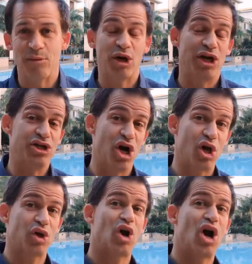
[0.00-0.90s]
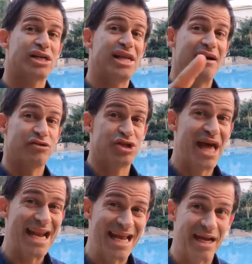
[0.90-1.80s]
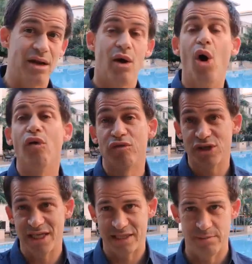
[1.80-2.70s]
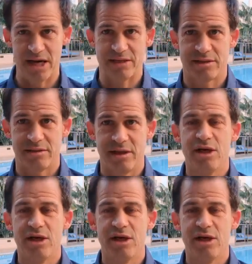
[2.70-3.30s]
and we're going to dollar cost average that in over 6 months.